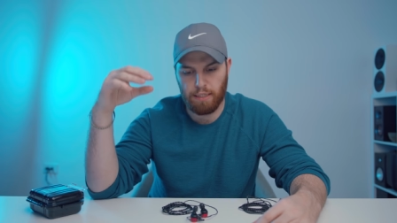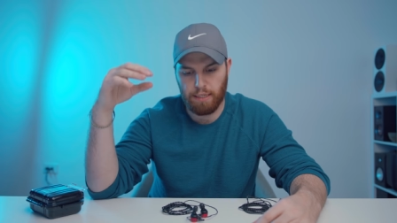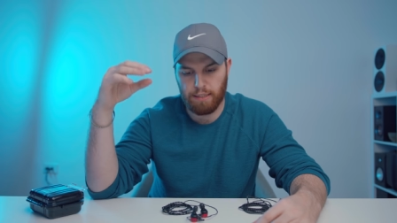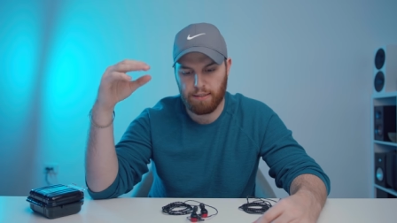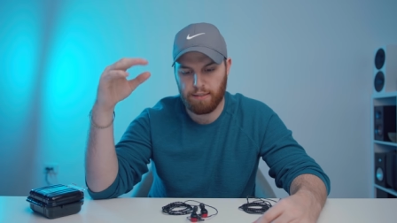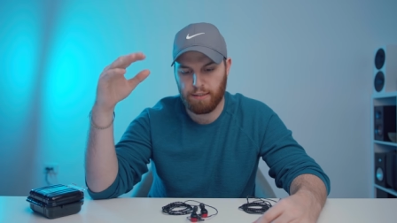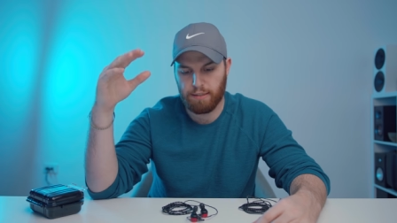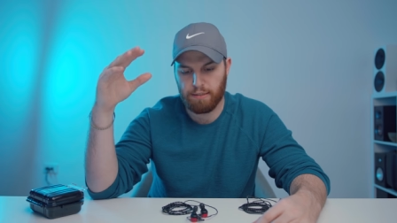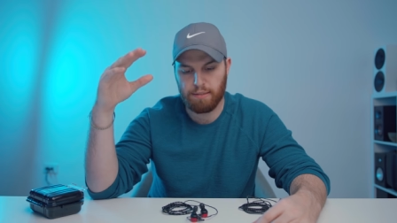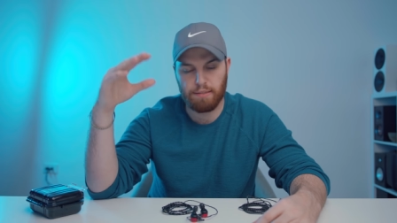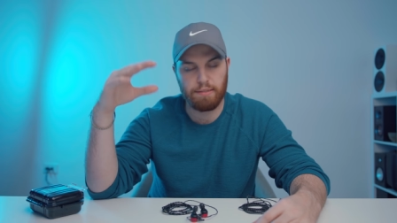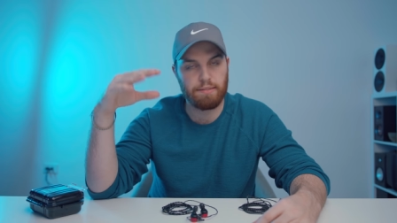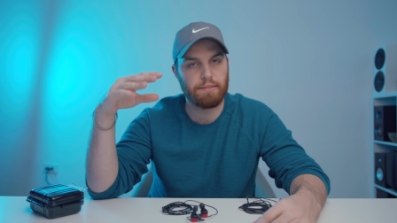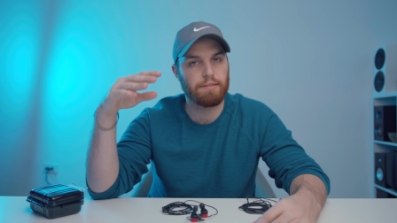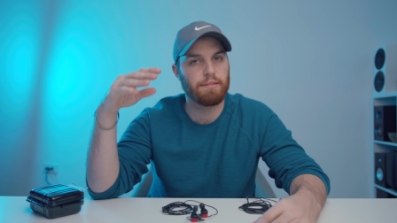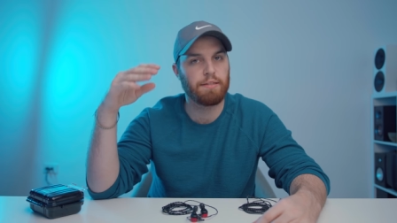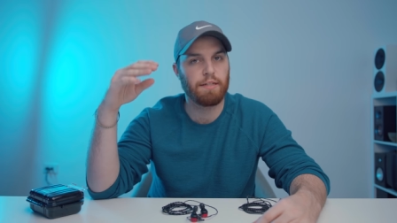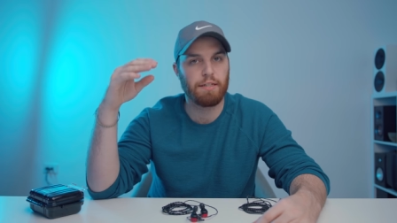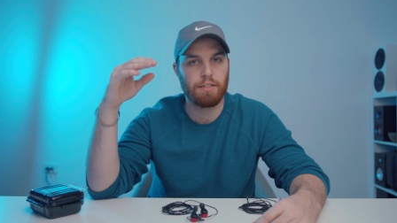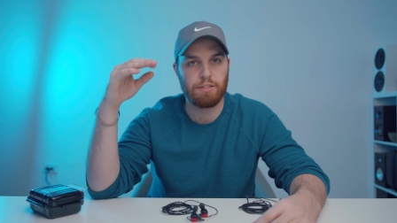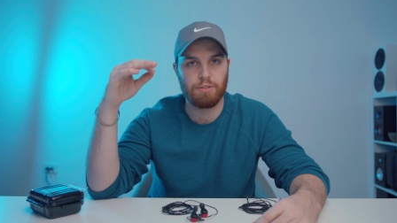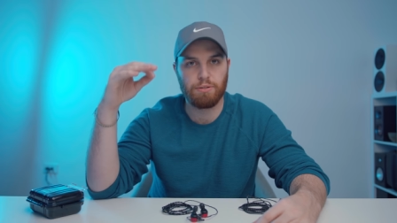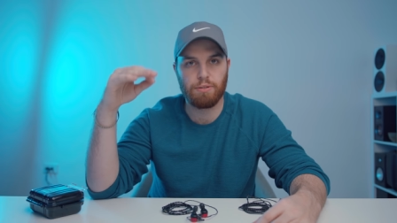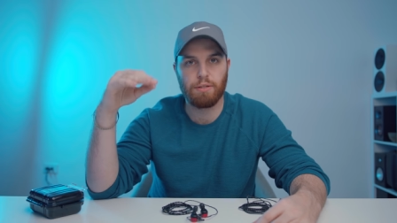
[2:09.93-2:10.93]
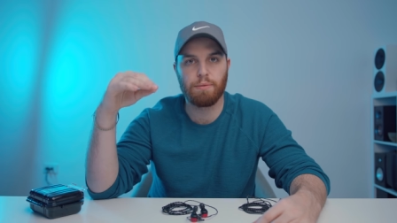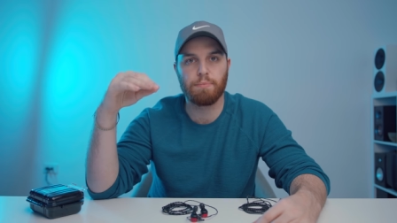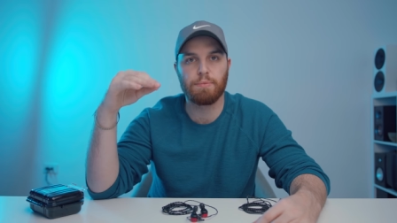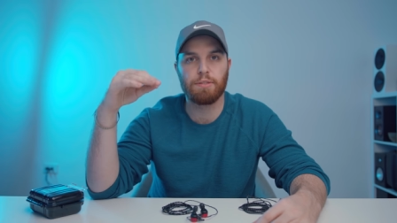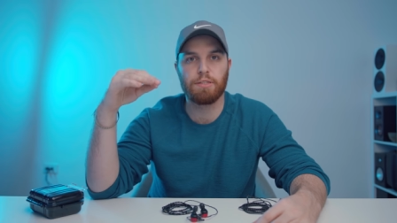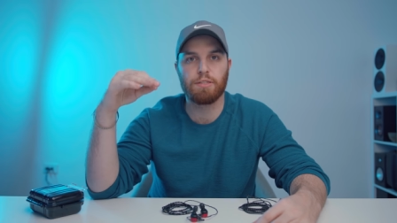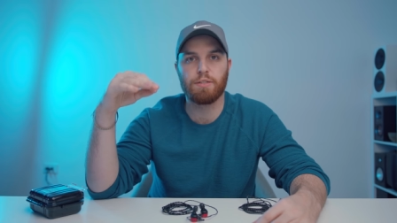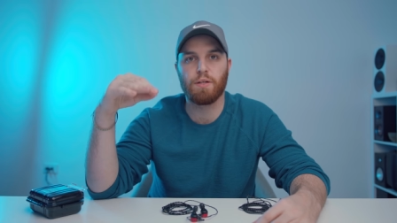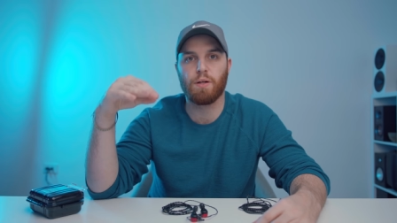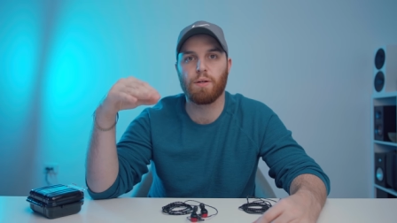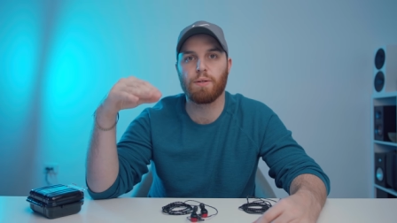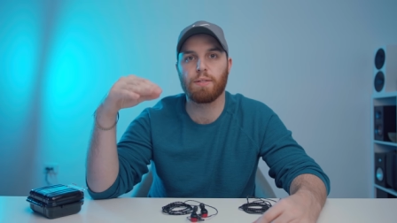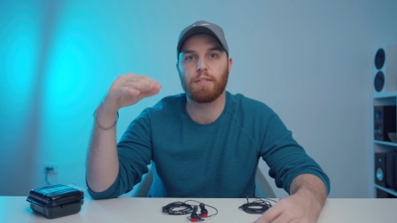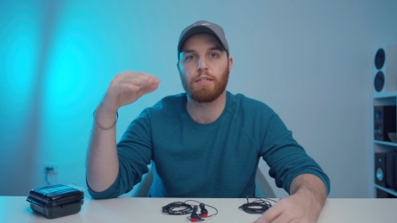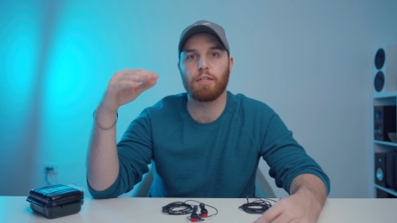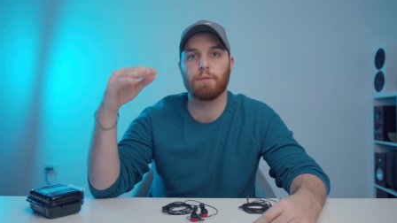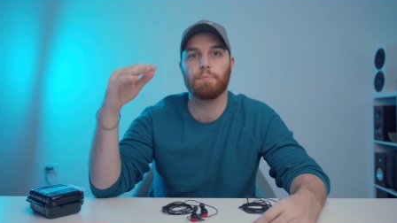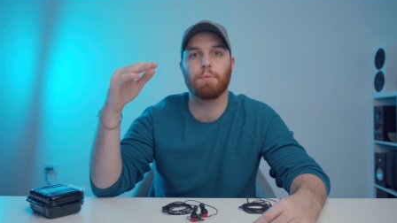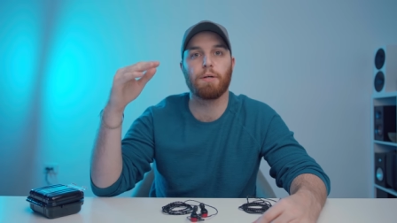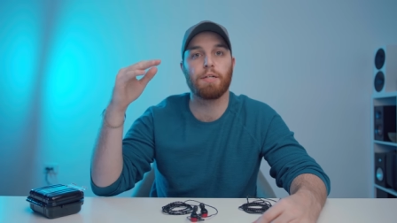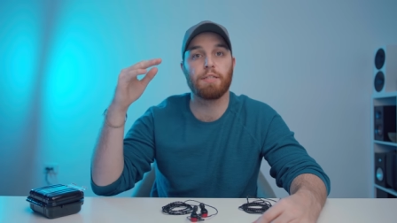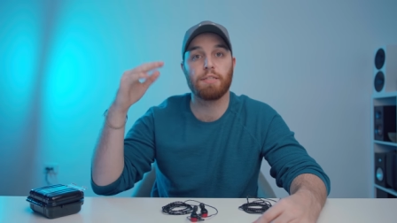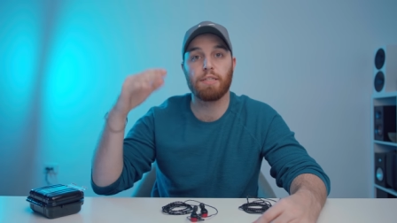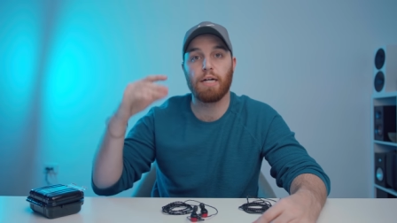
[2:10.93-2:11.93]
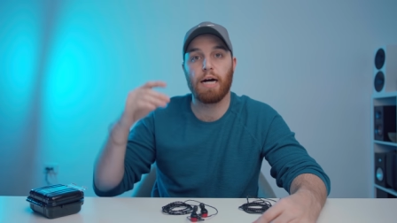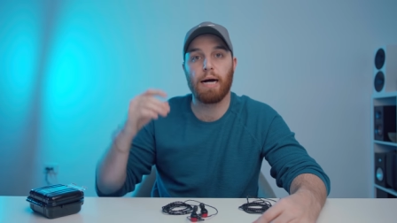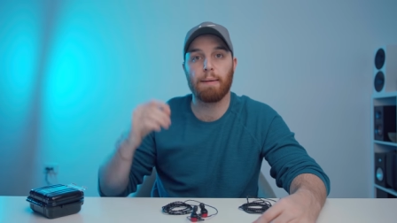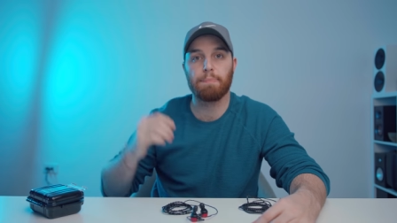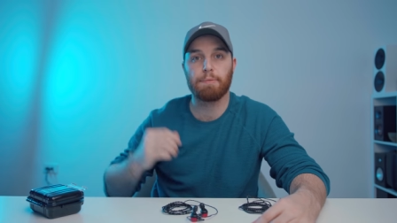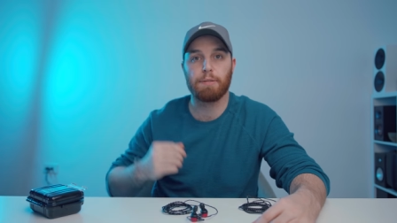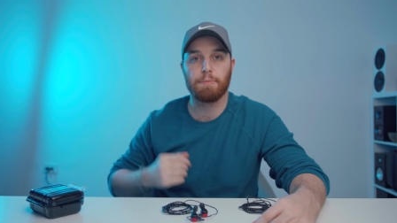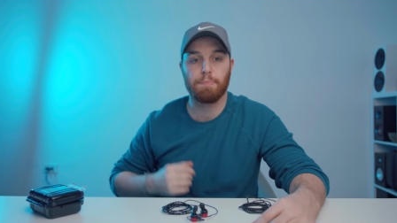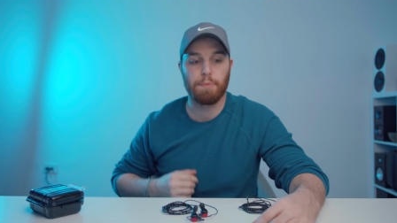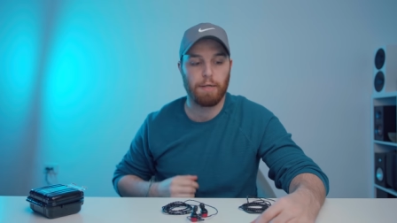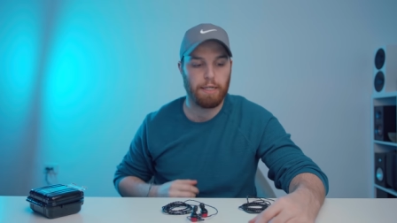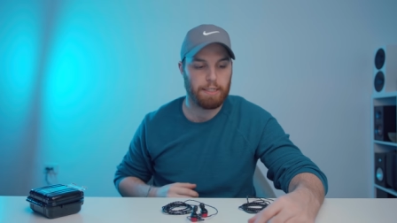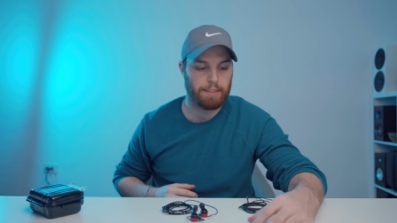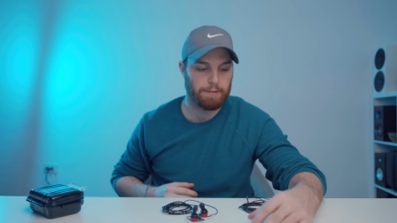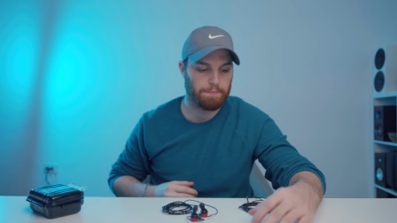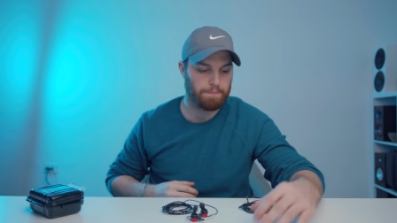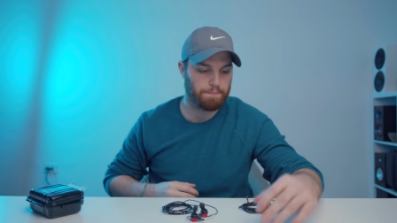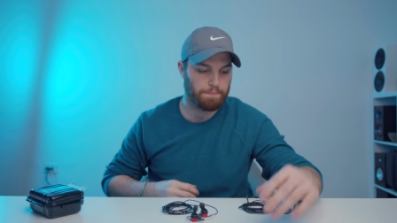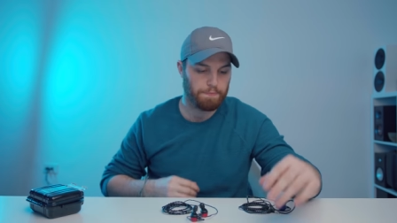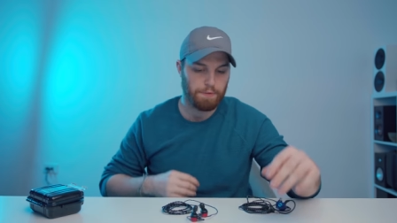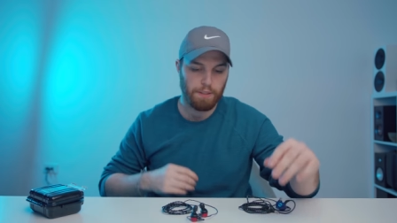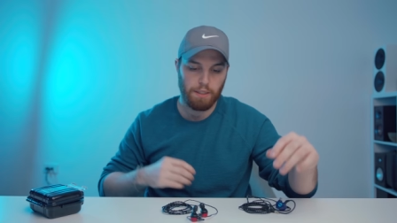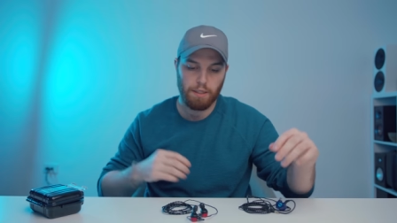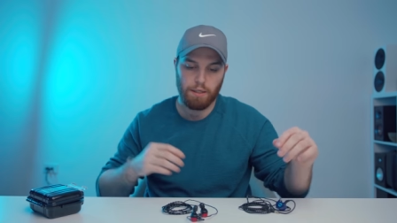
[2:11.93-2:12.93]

I think this is an extremely solid earbud top to bottom.